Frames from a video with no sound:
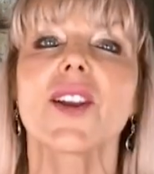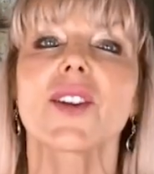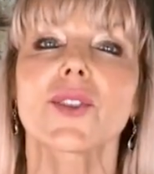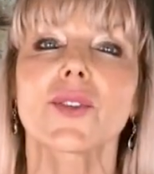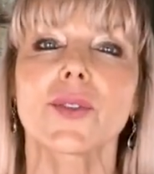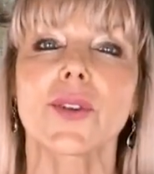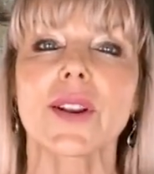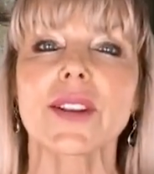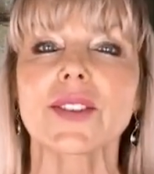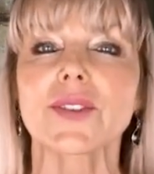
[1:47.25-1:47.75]

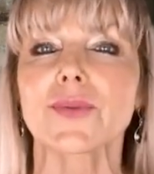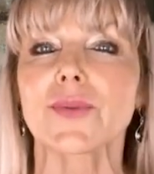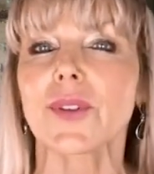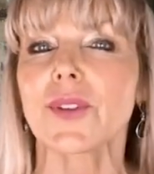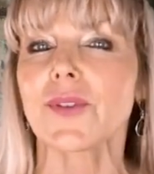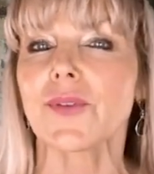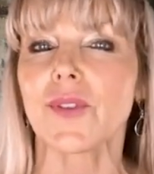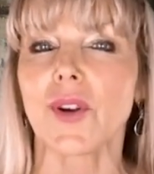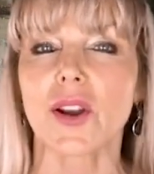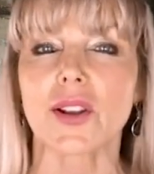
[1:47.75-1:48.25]

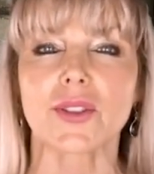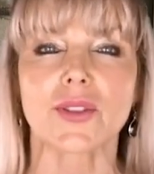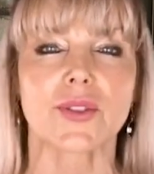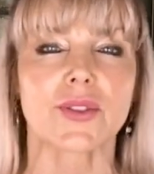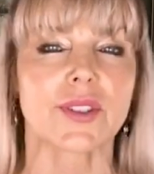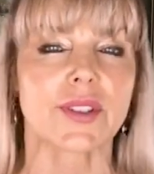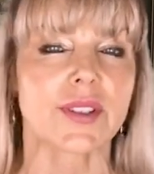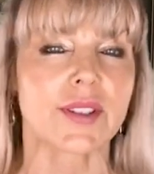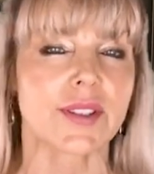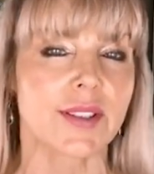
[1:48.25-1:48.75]
Cresswind
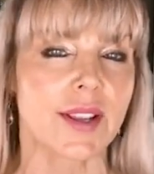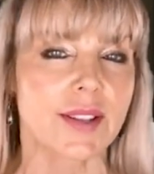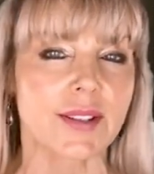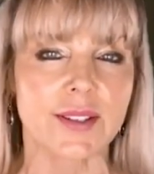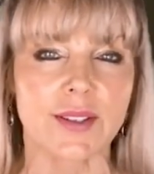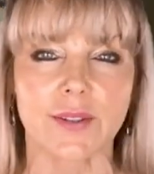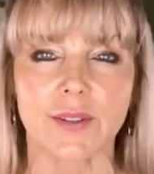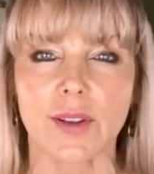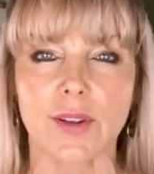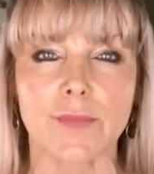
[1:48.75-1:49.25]
fosters a
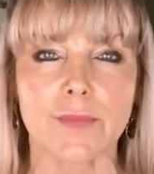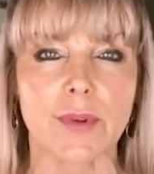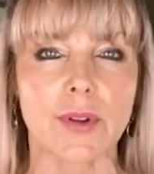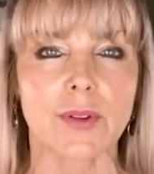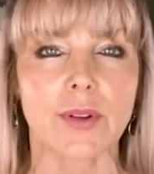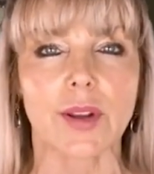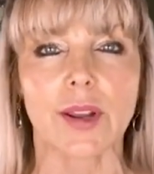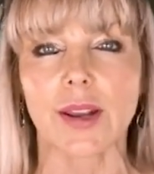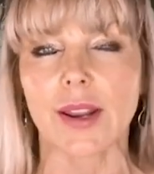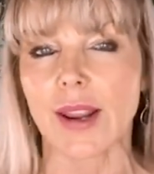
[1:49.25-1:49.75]
sense of
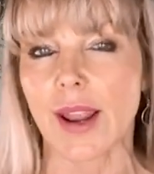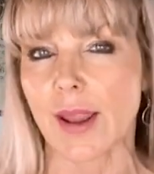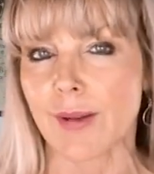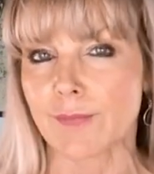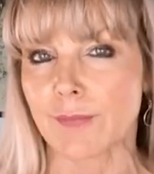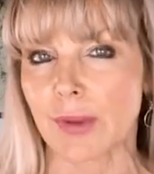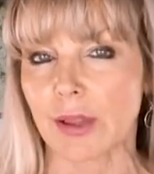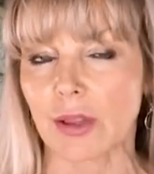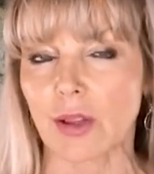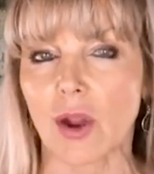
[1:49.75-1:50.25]
community
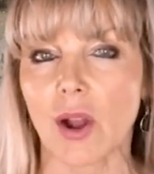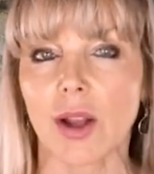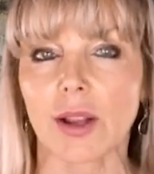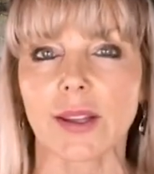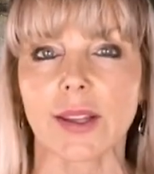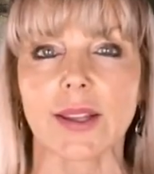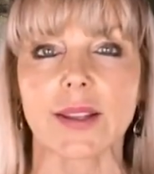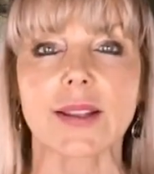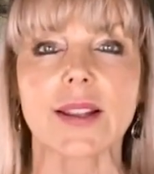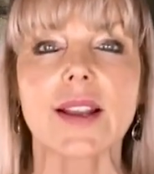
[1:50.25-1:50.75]
and
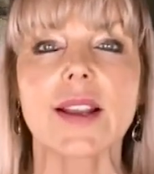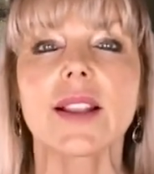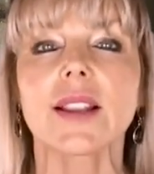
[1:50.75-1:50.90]
belonging.